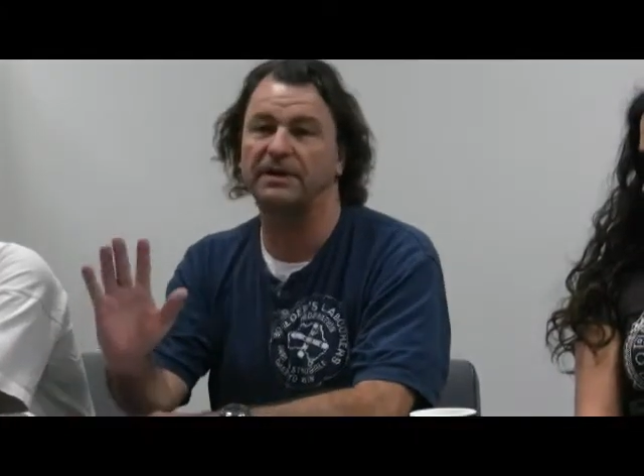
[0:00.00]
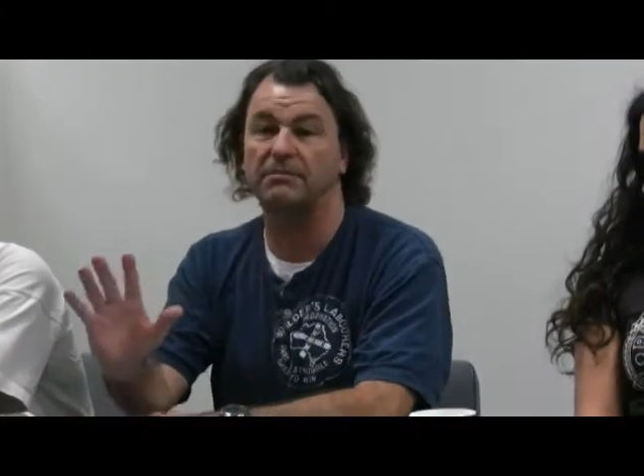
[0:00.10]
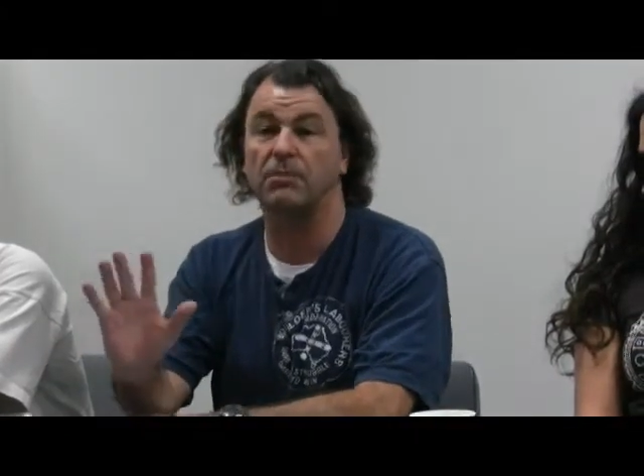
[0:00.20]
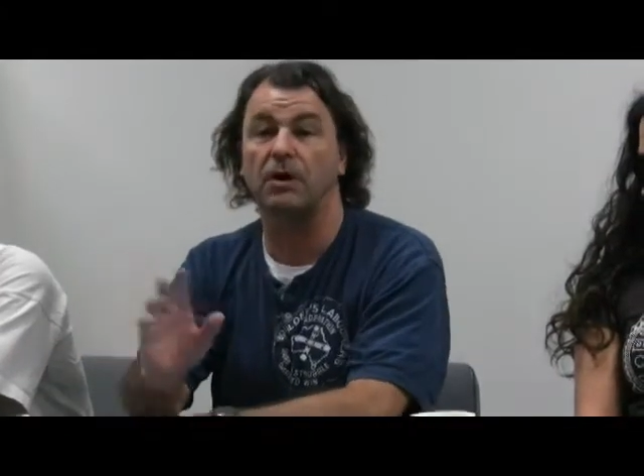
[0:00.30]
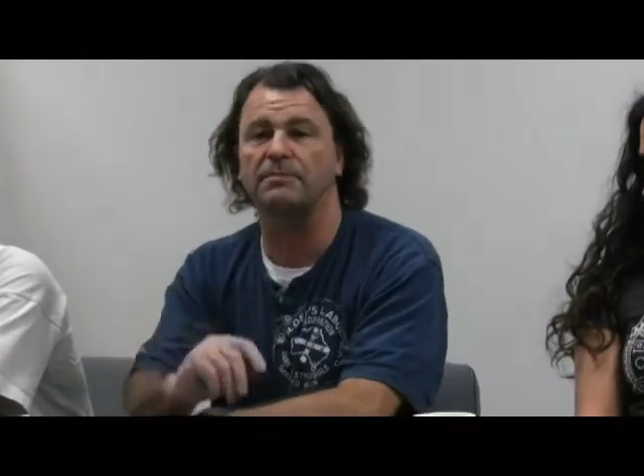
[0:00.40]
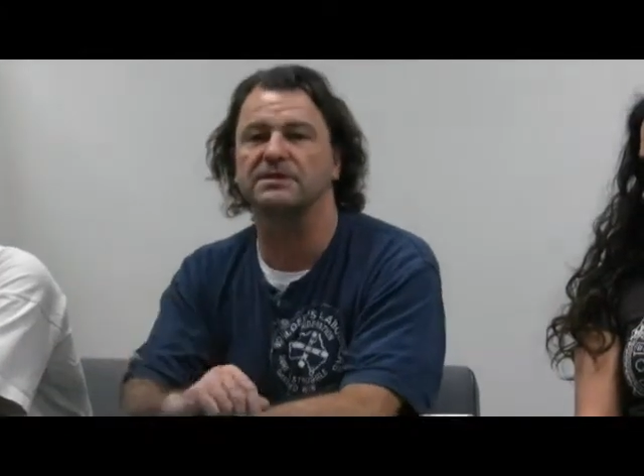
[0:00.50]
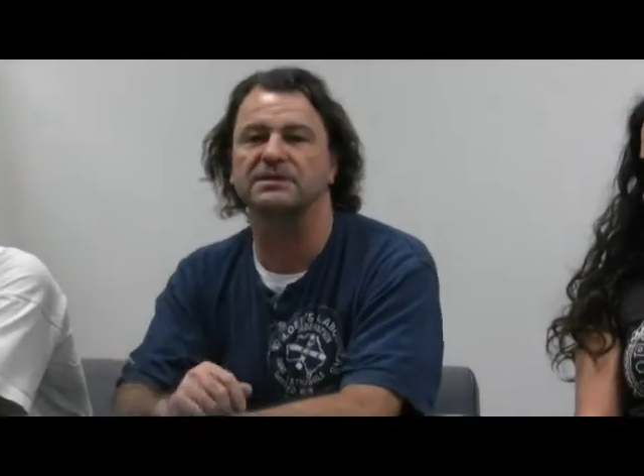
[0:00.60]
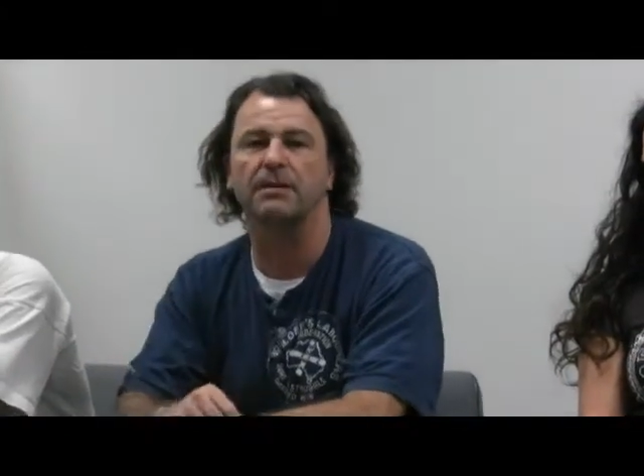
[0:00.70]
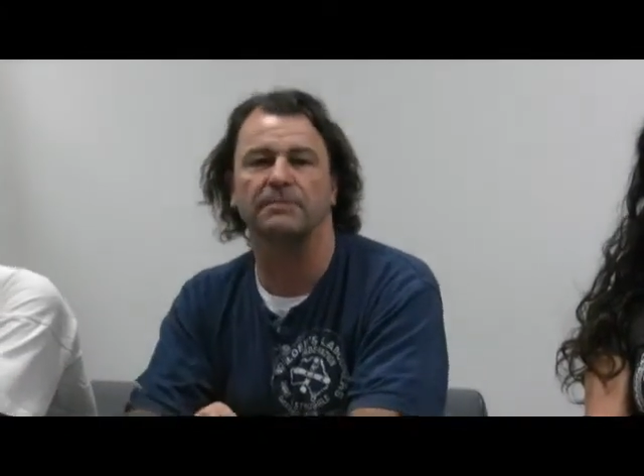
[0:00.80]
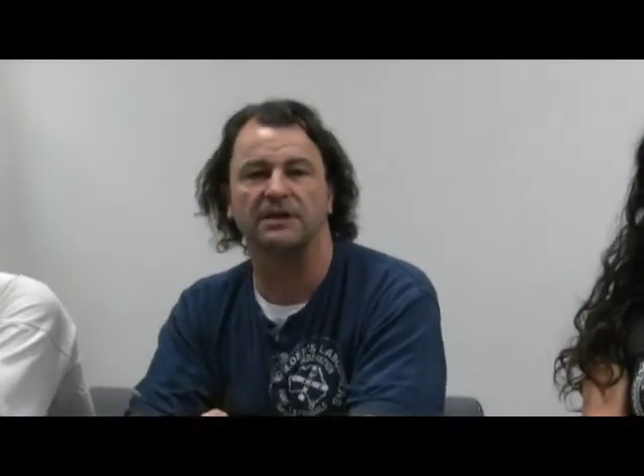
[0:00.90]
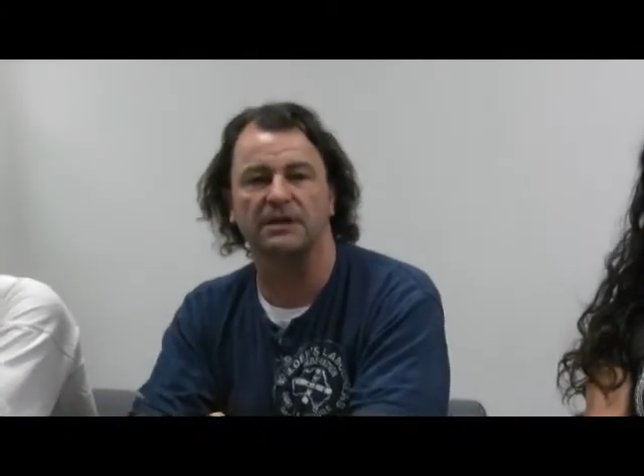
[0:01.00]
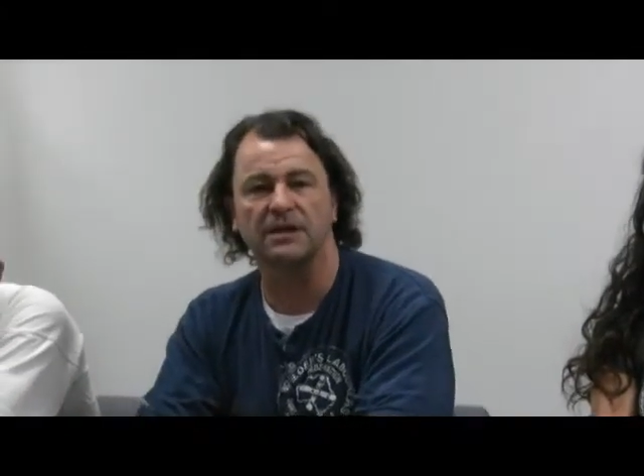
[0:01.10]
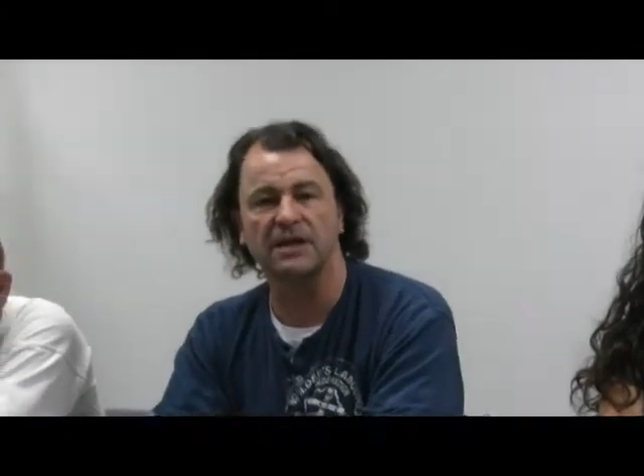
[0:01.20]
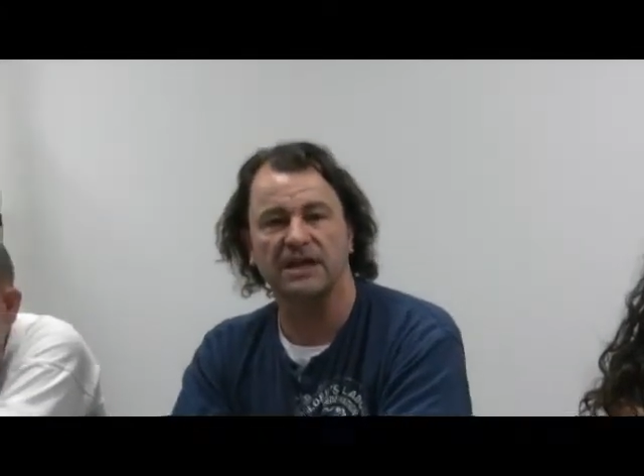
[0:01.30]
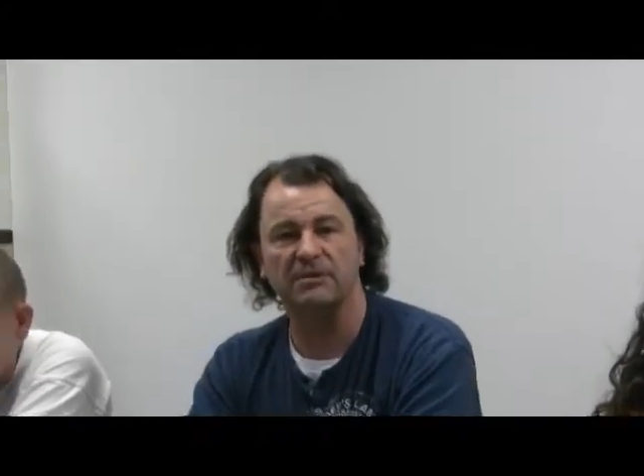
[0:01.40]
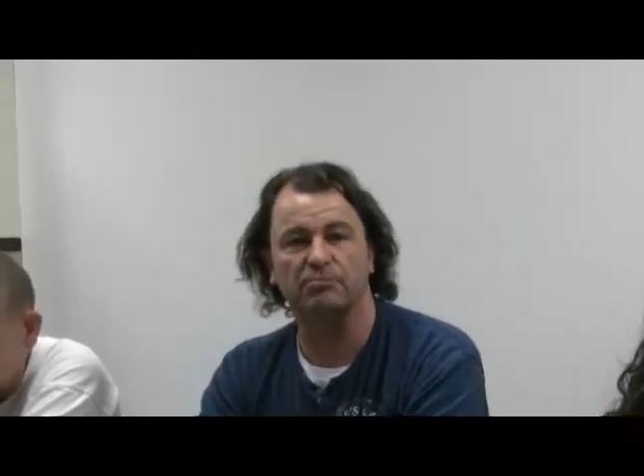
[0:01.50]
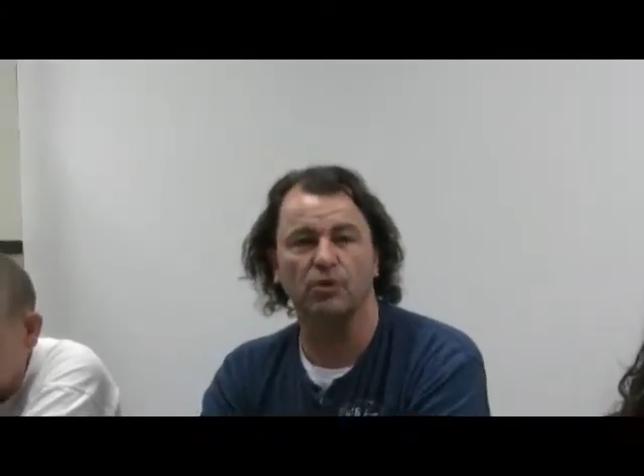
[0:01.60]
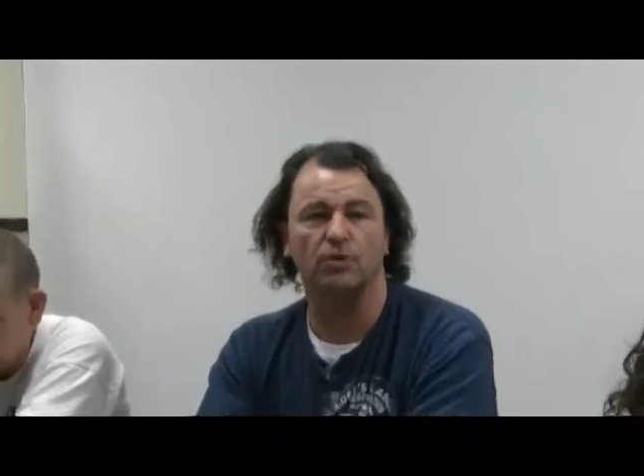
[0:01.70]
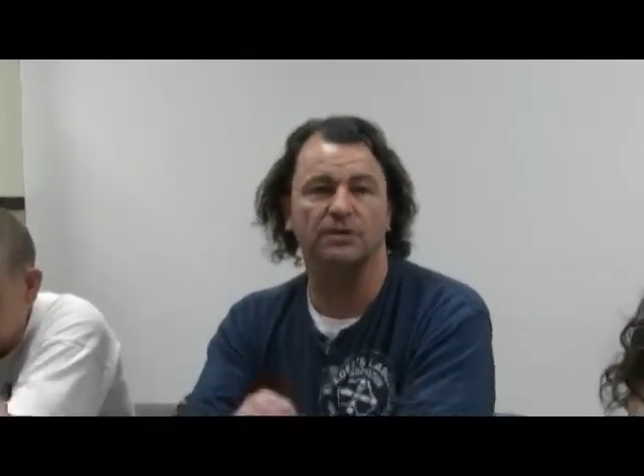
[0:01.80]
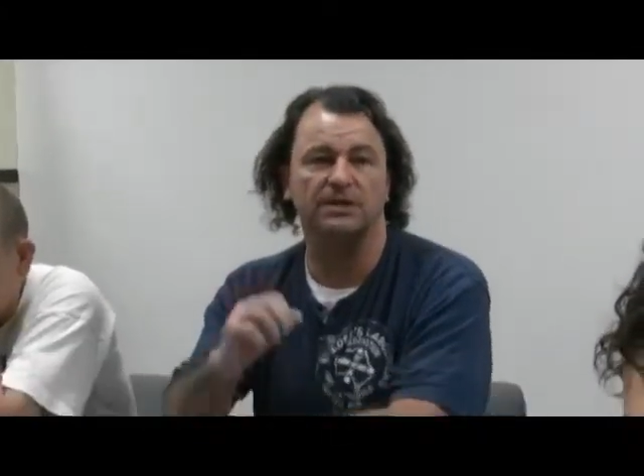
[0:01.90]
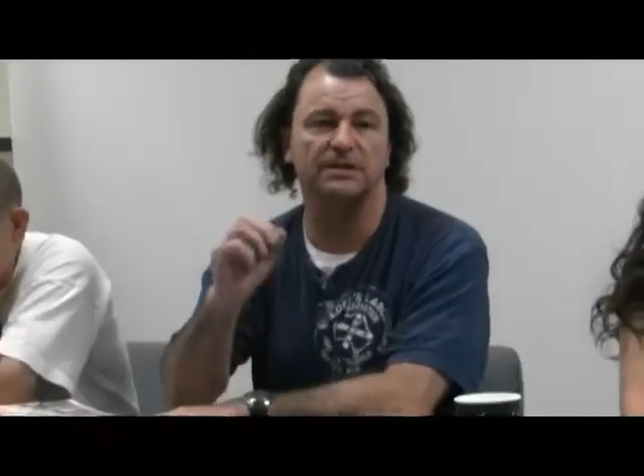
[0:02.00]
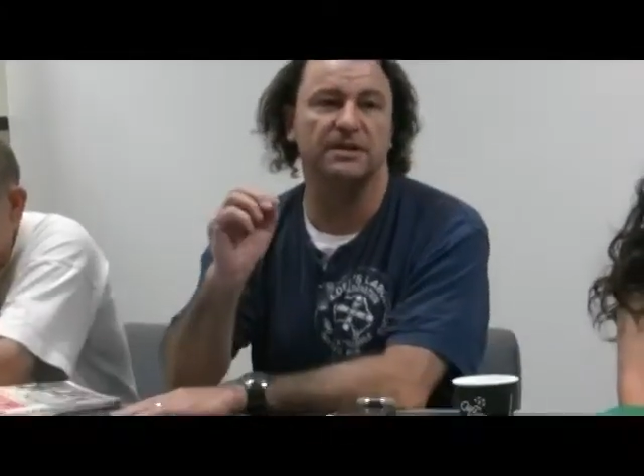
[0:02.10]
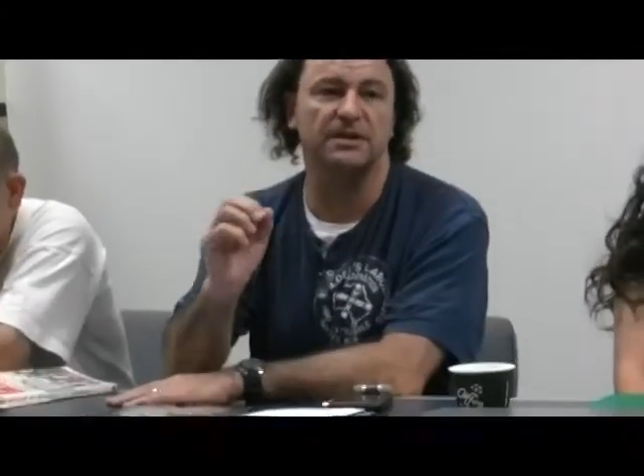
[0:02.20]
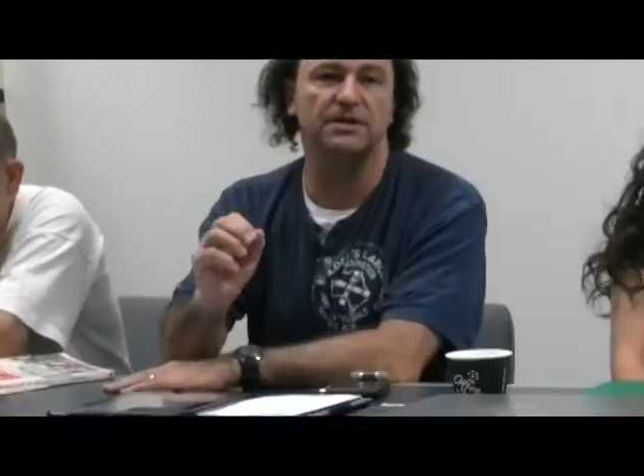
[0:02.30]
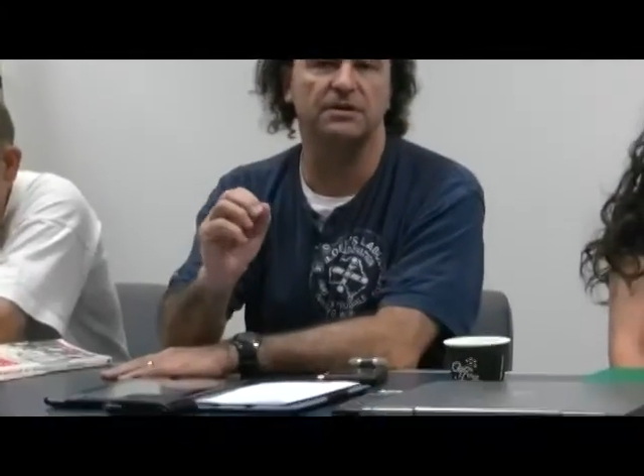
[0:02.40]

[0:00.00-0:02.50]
but it might be something important in the new